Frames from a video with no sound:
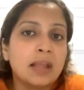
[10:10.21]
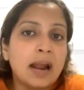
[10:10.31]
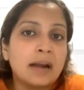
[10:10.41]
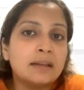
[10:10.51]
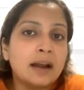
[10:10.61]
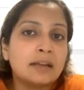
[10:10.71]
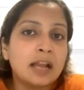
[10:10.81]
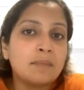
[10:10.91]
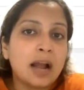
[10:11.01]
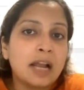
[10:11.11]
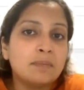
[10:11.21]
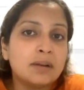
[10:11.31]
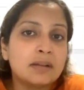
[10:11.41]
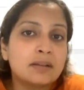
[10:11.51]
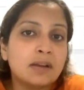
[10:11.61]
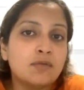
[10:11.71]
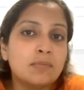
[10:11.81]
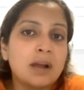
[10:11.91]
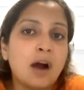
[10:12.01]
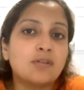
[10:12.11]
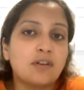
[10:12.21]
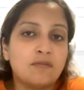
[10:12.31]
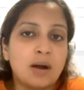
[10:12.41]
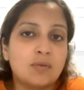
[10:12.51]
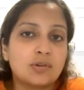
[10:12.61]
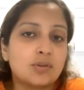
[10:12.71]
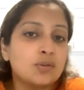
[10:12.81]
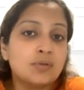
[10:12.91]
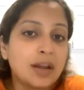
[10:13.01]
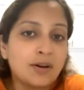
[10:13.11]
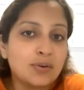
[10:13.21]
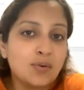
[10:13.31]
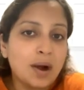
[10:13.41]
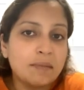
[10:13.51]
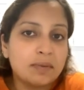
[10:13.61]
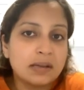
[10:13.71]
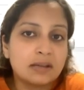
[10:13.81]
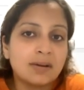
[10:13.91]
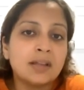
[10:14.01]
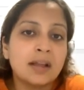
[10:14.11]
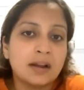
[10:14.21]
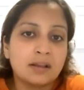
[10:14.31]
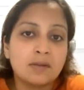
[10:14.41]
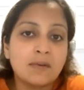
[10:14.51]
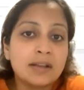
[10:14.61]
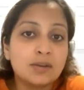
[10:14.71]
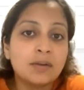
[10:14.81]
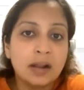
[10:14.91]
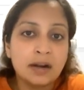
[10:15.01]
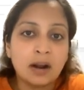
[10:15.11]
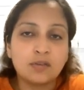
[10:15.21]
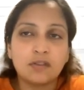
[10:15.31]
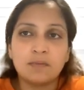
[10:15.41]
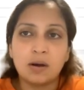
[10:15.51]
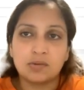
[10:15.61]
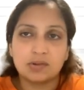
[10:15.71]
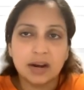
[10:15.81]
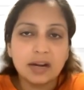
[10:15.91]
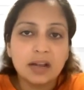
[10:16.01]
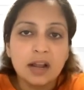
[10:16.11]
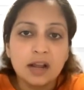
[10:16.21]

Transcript: At that time, I plus 3 would be out of bounds. So you cannot go I plus 3 then. Otherwise, you will hit out of bounds, right?